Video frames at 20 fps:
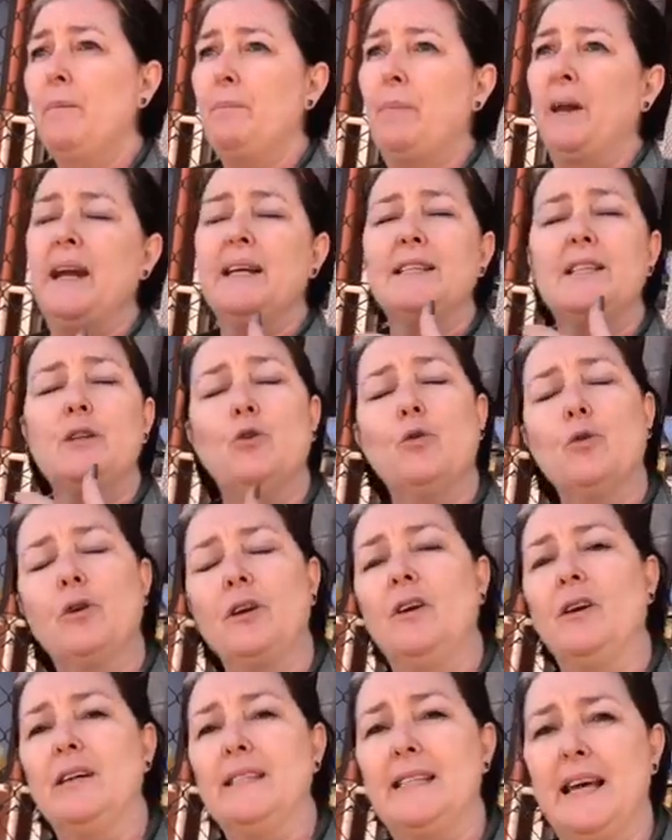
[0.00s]
But as an
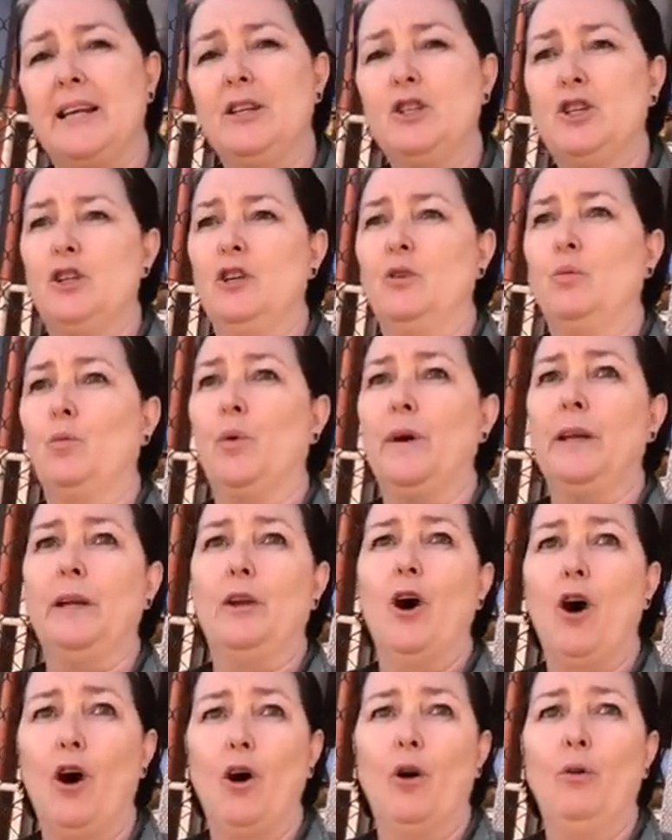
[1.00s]
organisation, we
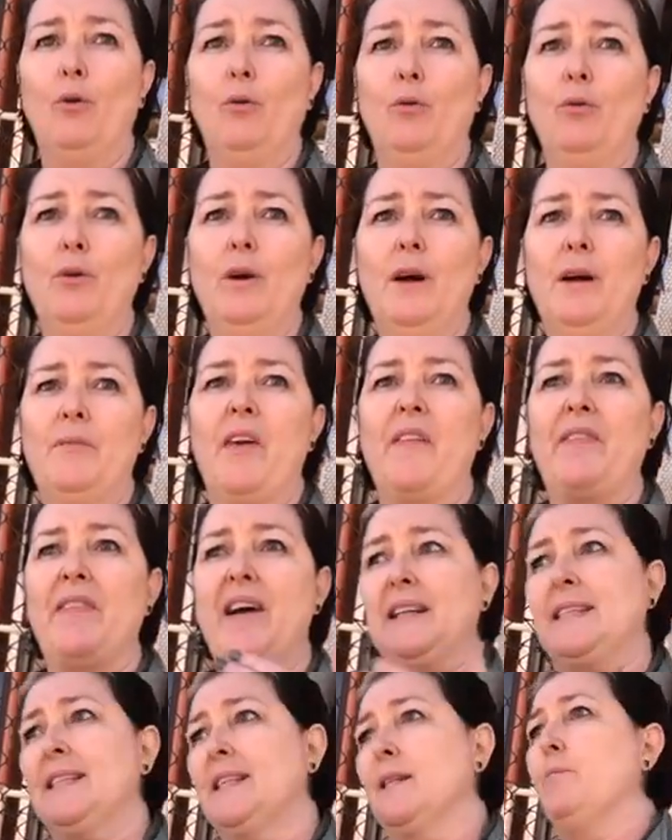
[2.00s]
know that
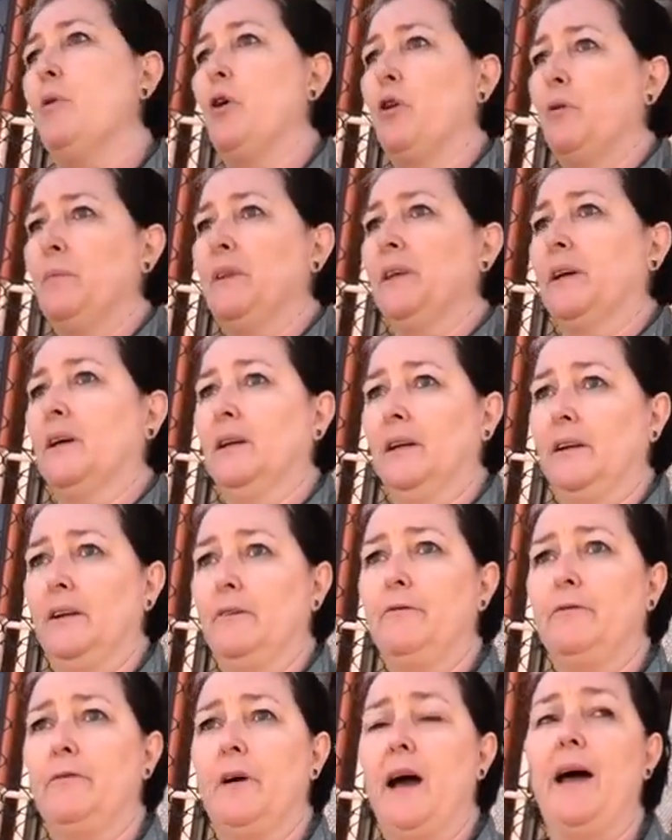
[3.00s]
that's the bottom of the
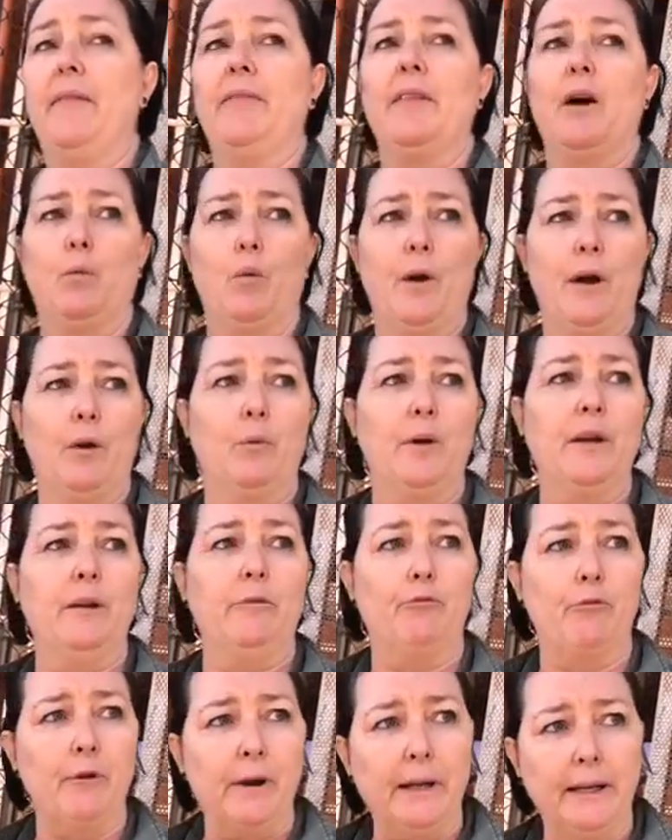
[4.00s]
cliff, and that where we
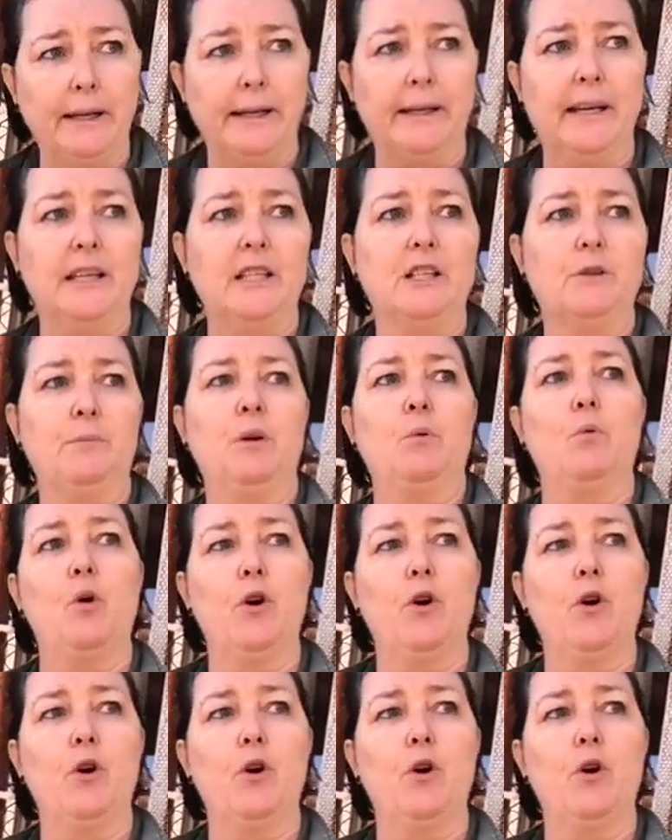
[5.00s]
really need to be